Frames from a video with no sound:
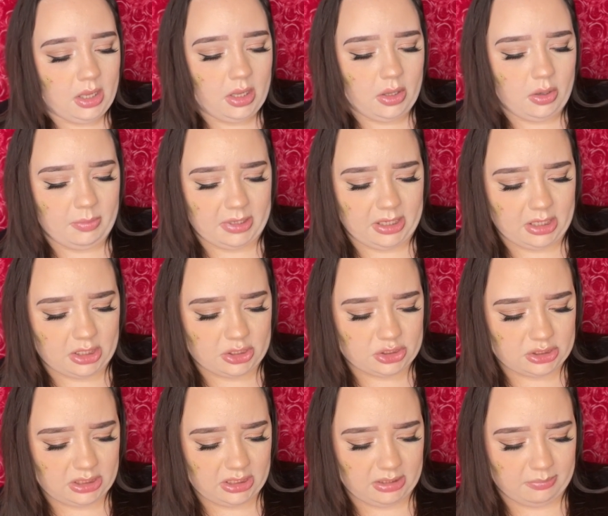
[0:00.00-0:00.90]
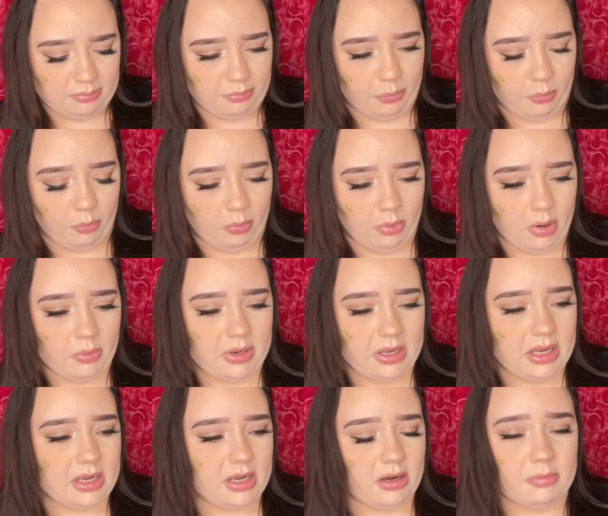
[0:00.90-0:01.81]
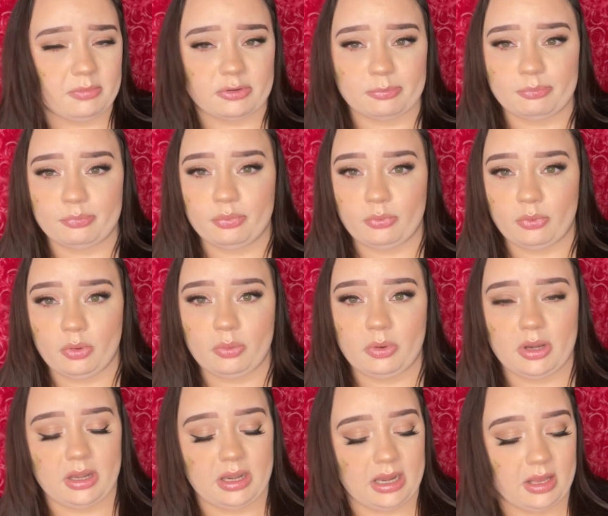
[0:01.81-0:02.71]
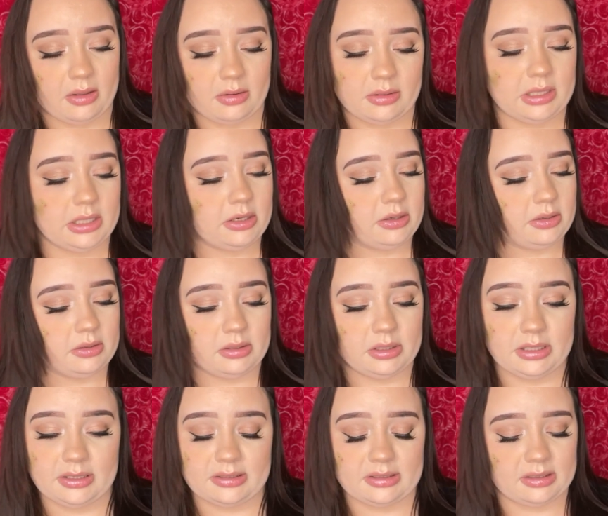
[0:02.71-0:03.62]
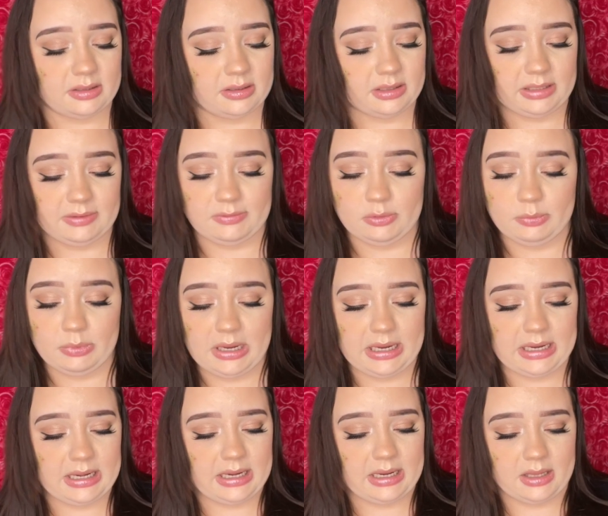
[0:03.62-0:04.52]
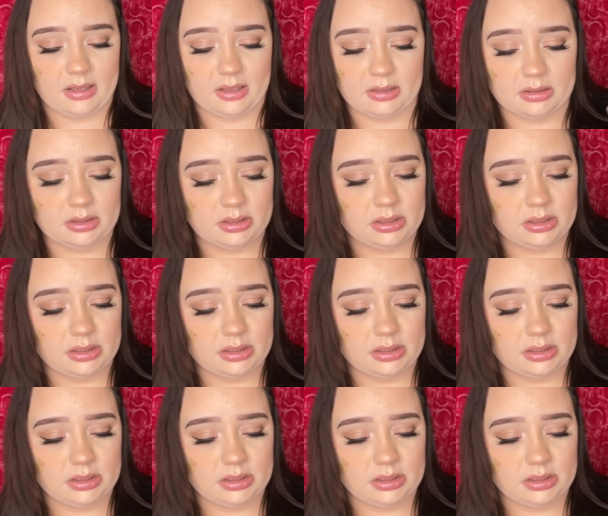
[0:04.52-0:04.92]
Oh my gosh, I like broke in and almost broke a nail. Literally, listen, if you break a nail.